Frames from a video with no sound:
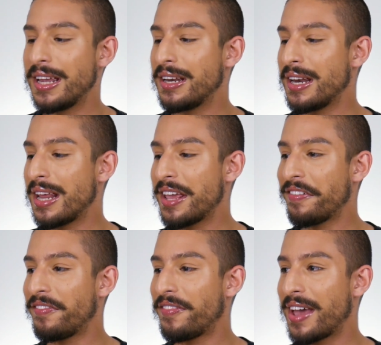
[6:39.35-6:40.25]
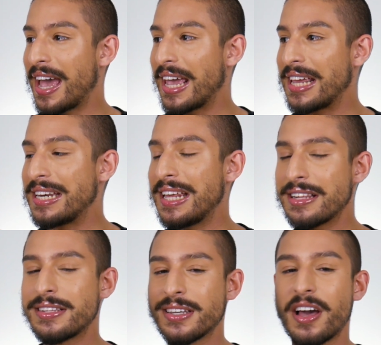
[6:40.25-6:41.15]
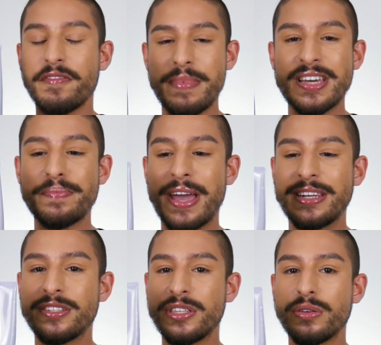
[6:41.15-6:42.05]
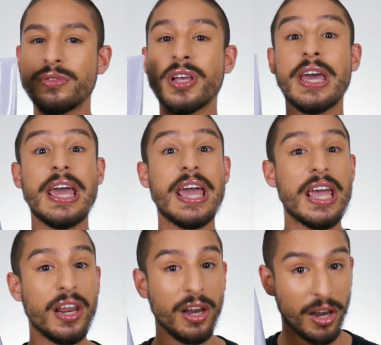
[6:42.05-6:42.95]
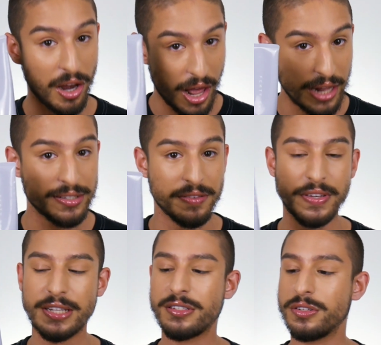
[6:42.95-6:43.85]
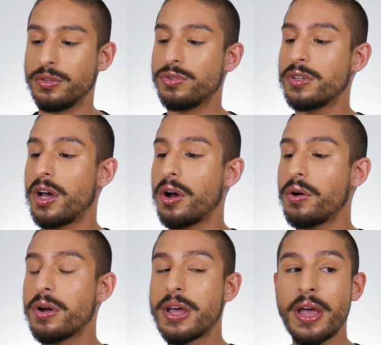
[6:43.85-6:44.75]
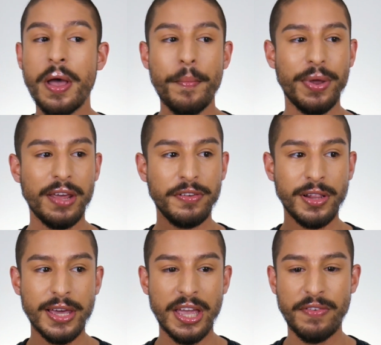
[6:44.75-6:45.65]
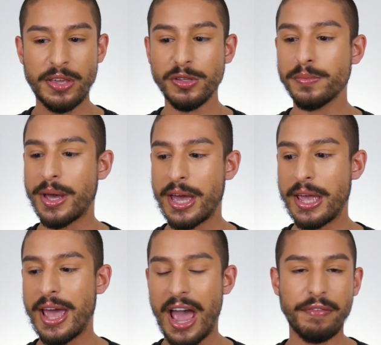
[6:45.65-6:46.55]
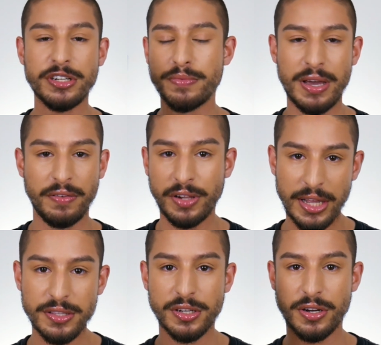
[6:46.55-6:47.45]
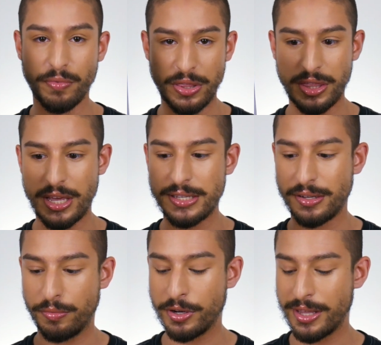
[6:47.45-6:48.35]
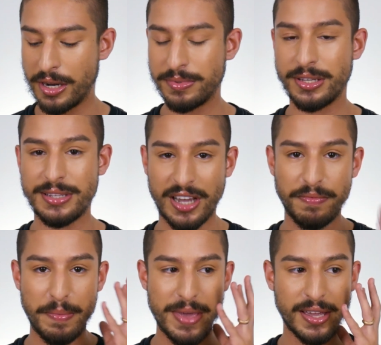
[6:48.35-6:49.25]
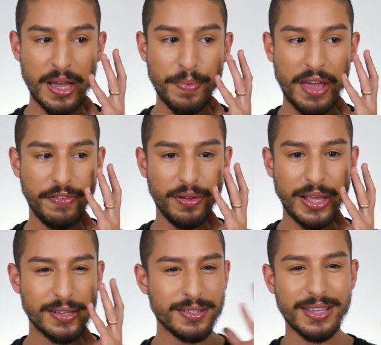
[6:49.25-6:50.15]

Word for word: And if I needed to take off makeup, I need to use a lot of it to do so. But I feel like if I use my average amount of cleanser with this and work that up to take off my makeup, I feel like